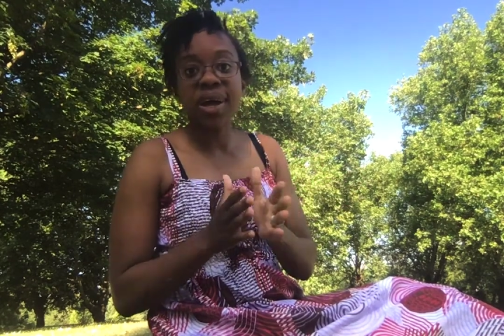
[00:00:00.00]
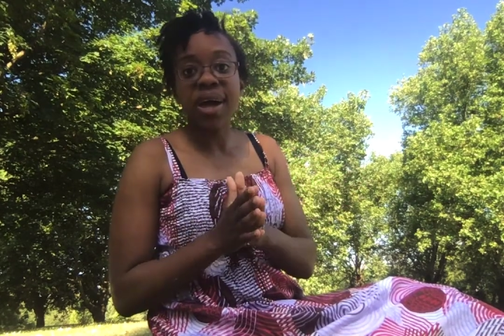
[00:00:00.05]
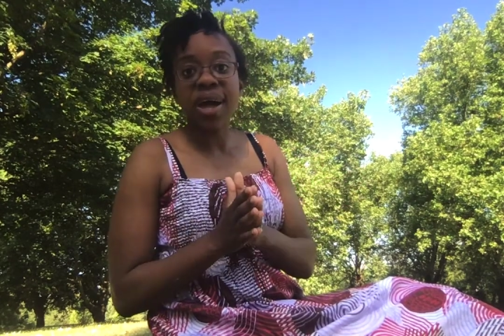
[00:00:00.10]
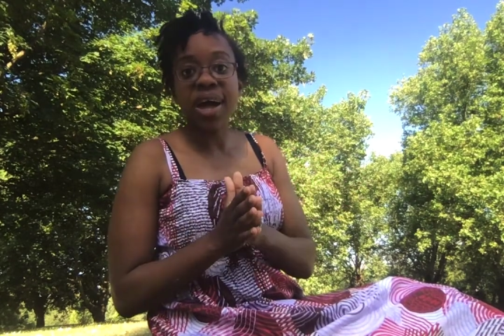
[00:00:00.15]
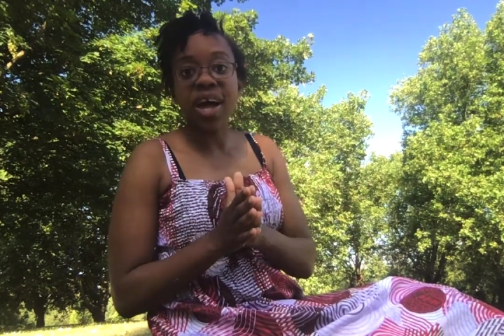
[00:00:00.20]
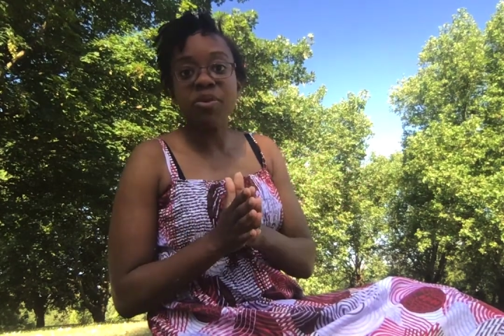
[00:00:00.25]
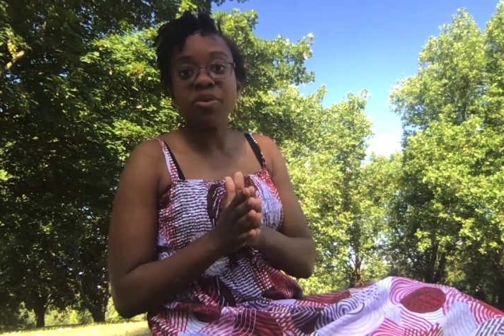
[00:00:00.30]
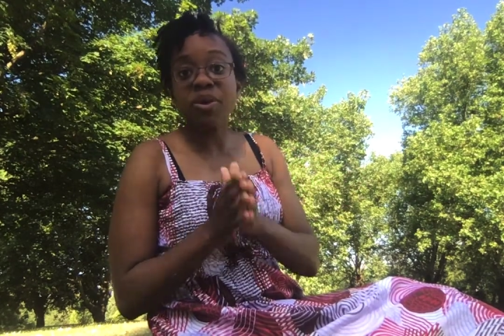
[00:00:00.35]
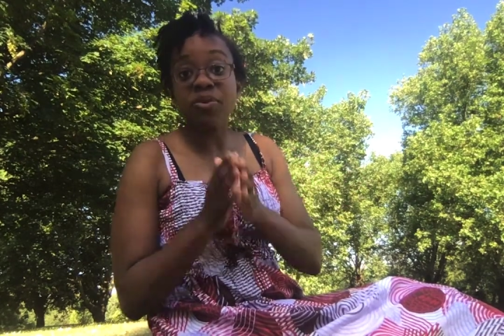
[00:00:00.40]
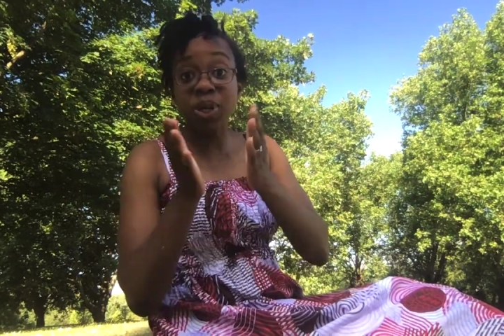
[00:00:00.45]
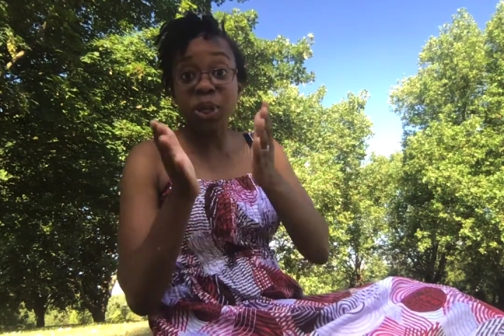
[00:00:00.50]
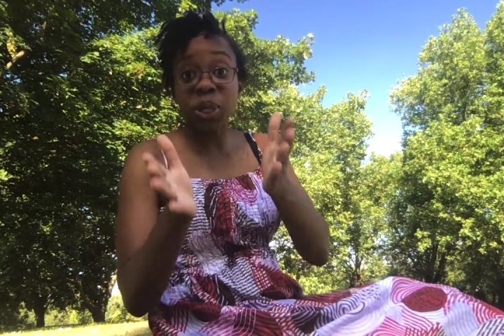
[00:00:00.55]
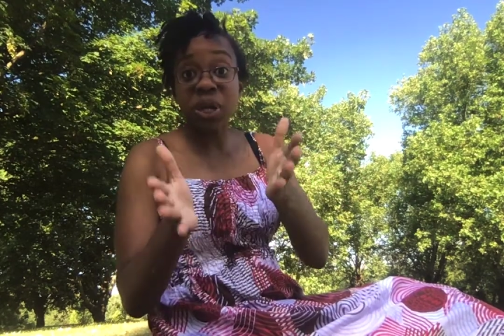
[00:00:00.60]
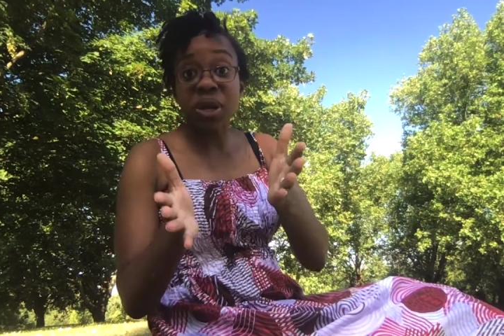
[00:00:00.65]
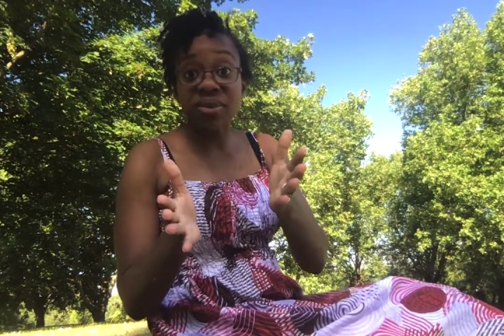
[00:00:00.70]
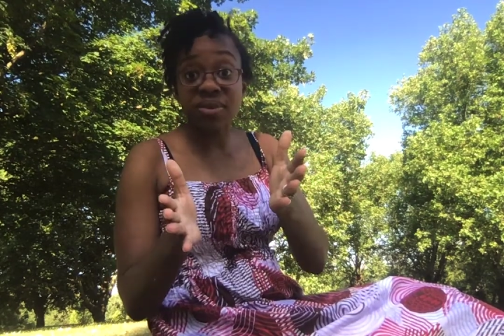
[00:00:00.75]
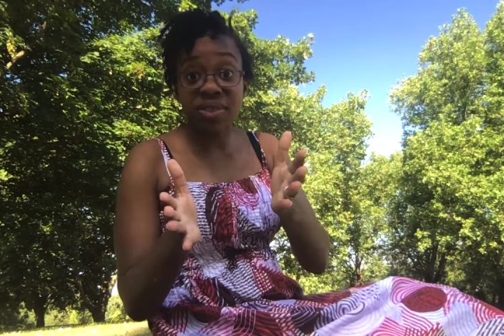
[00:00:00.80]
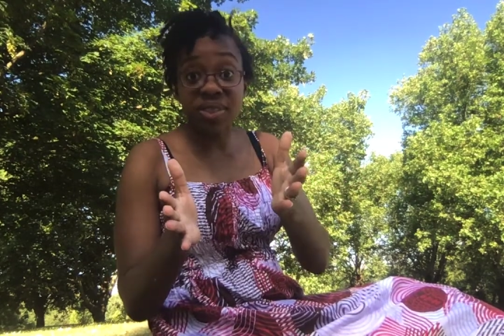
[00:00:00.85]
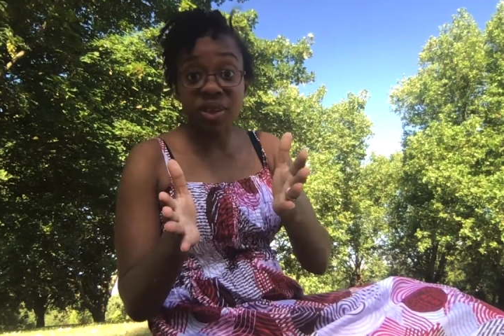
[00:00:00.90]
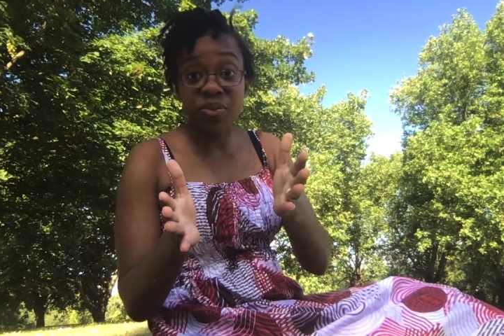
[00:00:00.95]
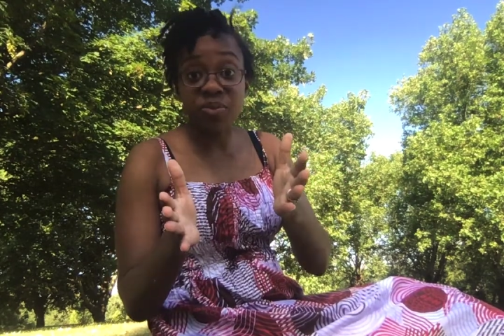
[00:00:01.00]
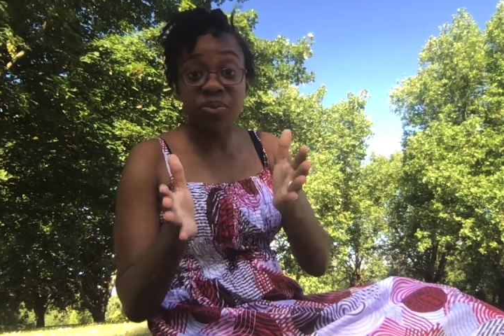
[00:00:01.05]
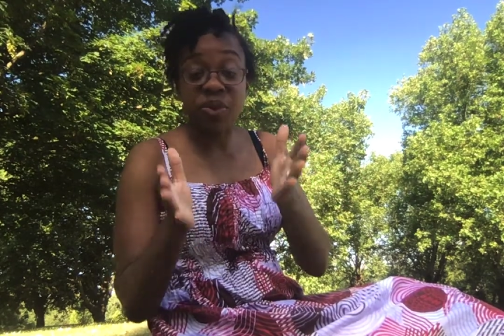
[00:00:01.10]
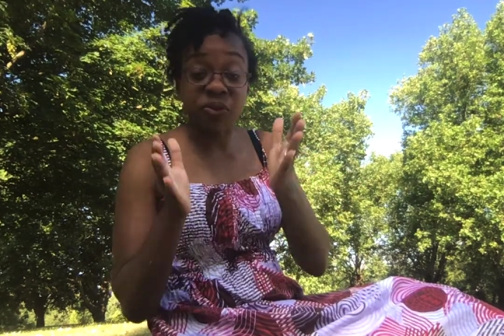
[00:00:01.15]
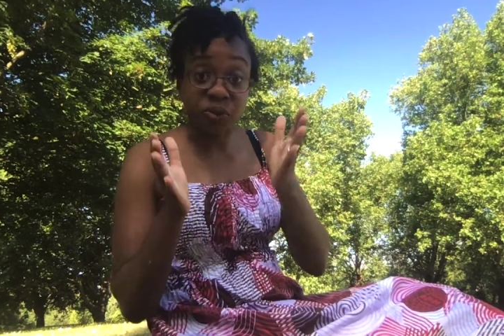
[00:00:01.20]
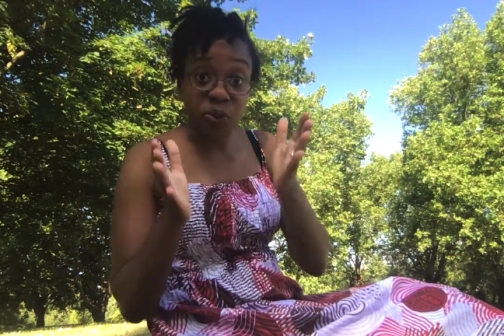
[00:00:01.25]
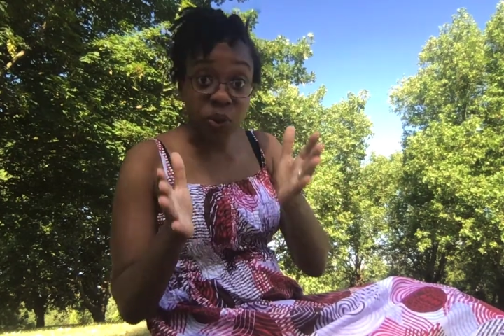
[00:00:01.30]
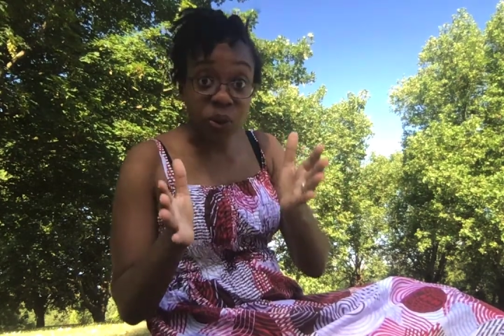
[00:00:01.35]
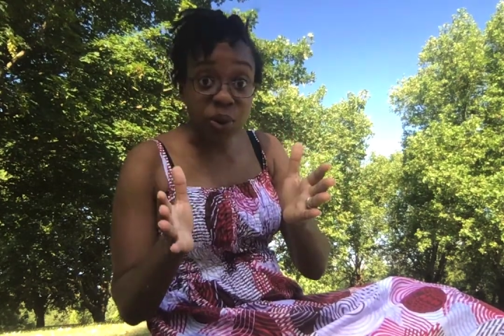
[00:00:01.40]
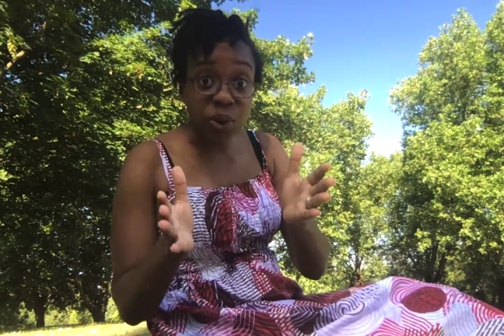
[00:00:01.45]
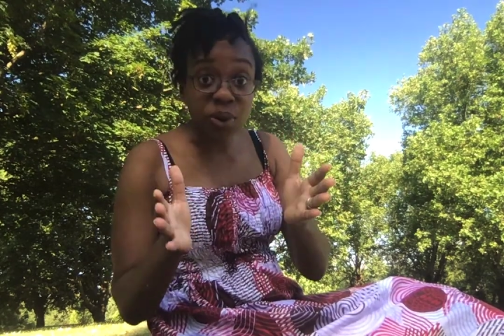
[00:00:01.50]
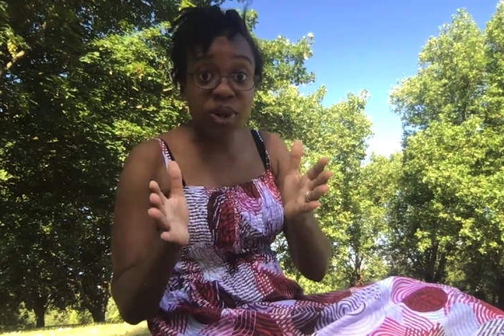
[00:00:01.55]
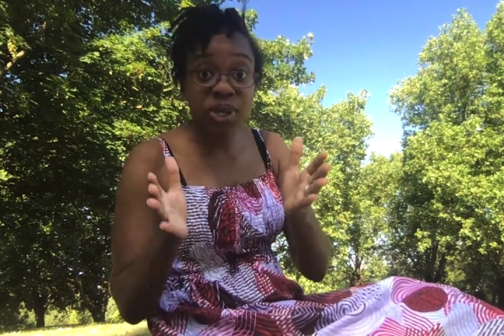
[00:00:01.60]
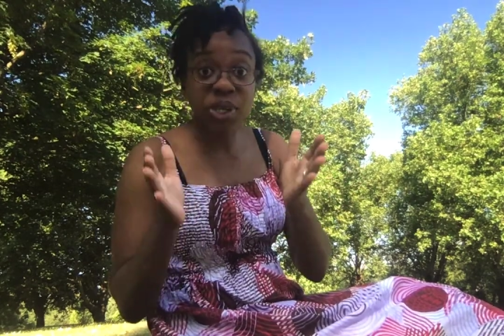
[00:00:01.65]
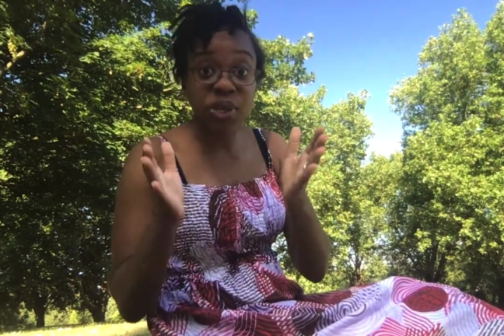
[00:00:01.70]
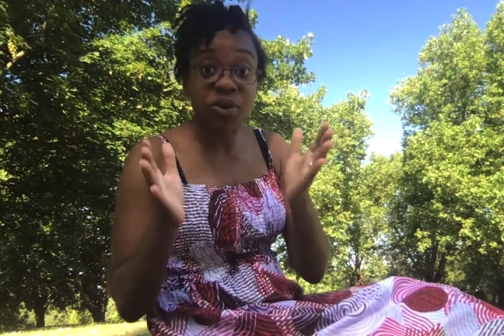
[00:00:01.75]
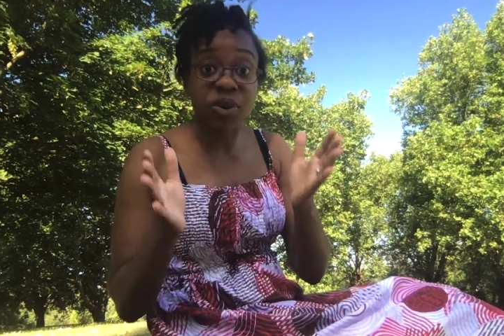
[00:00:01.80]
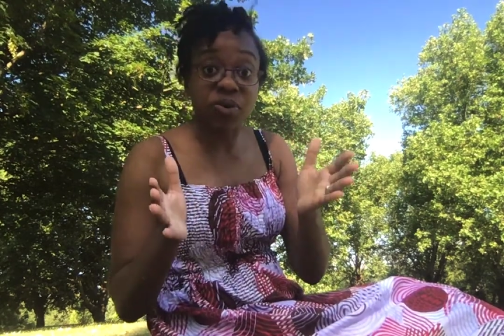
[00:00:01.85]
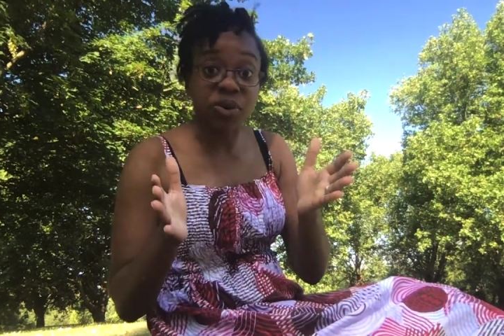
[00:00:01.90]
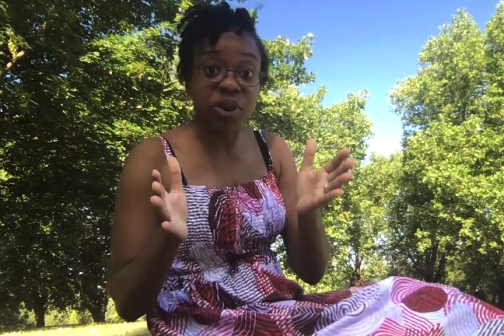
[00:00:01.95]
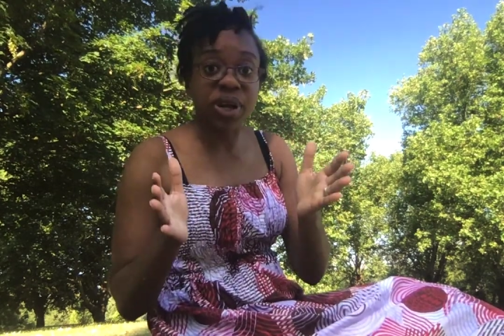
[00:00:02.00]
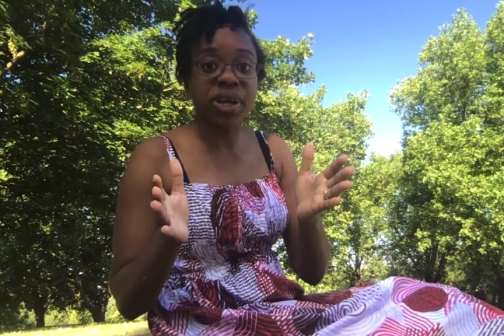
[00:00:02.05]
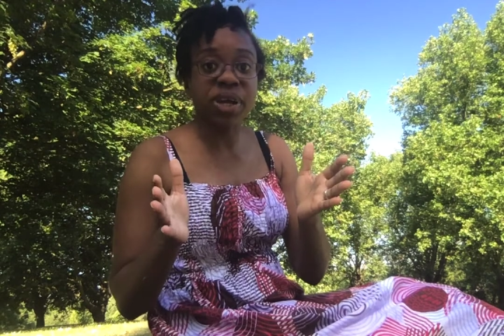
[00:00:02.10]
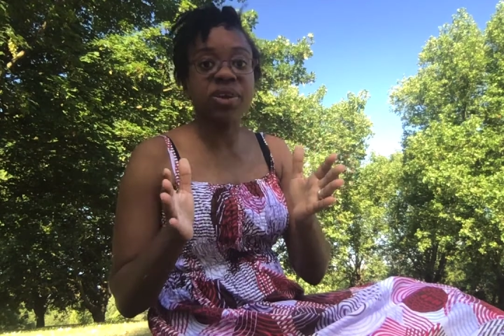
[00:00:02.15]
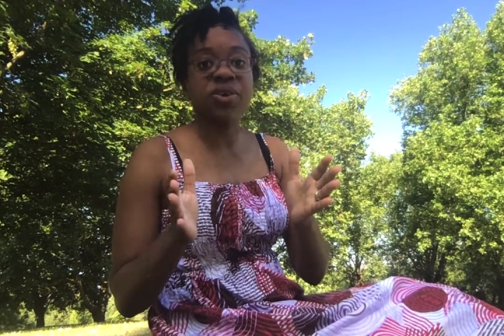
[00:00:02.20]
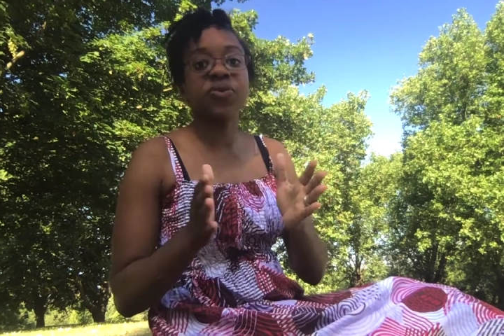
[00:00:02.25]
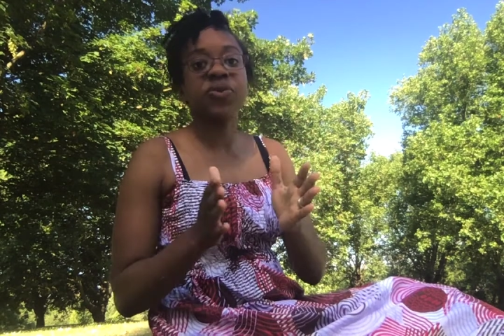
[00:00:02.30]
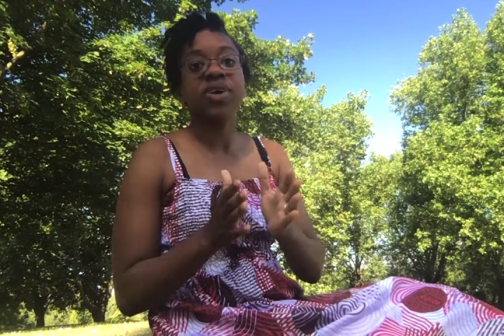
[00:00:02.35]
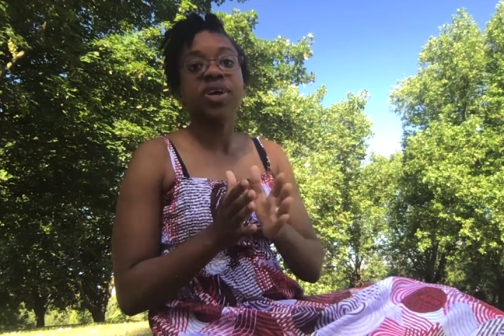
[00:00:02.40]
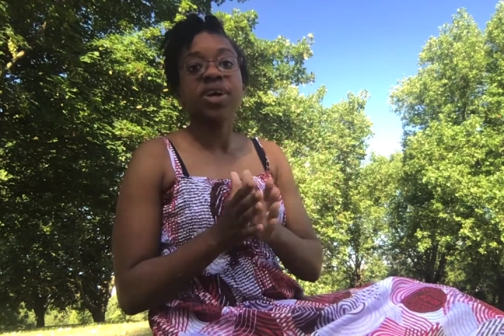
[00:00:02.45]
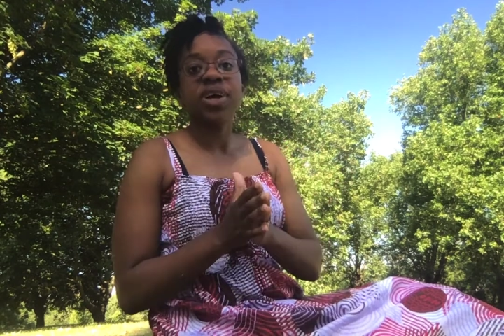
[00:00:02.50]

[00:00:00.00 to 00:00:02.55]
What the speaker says: and reach out to them before you arrive